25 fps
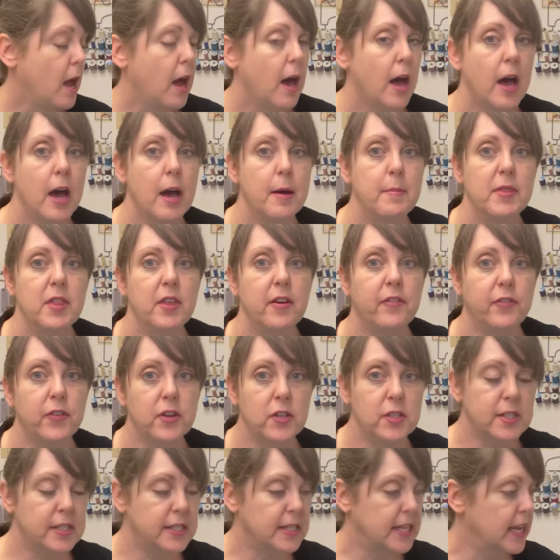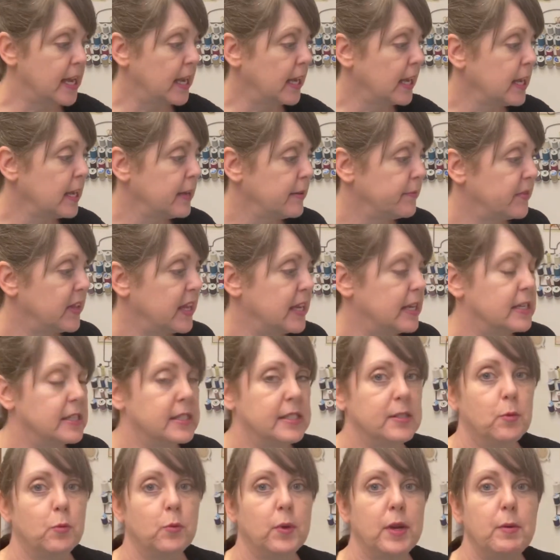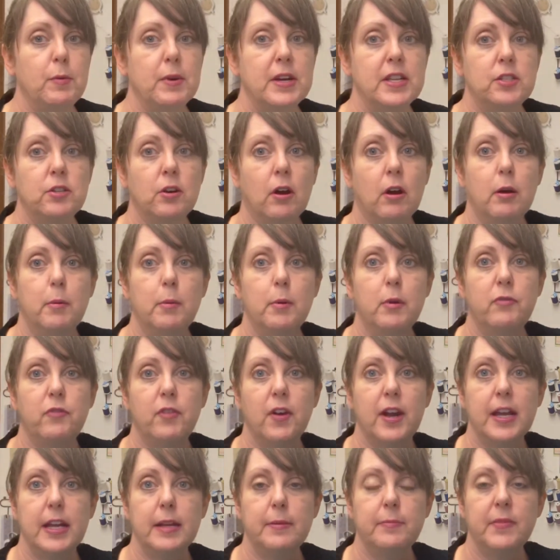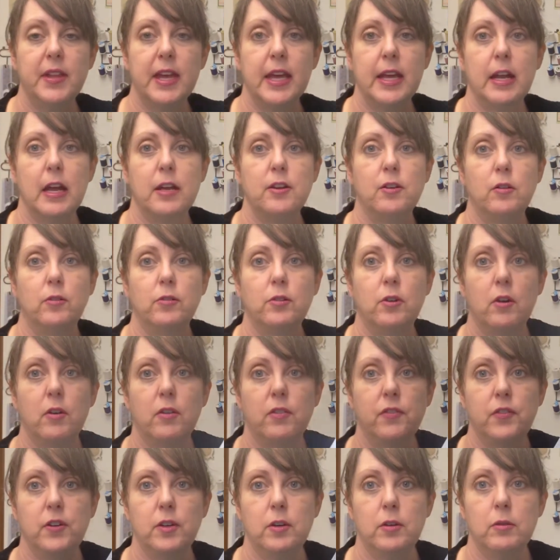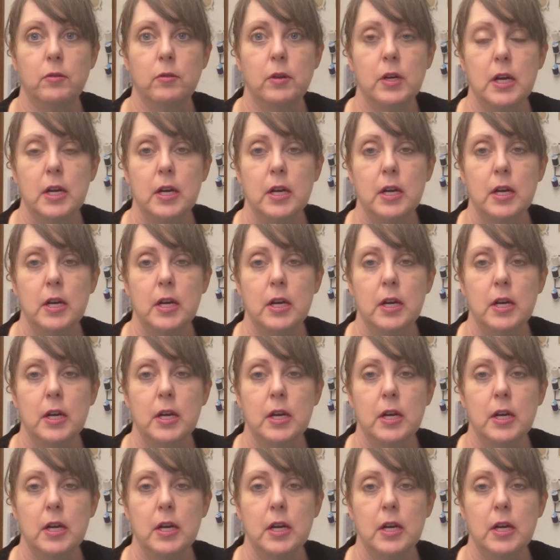The first thing is we went to Harbor Freight, and I don't know if you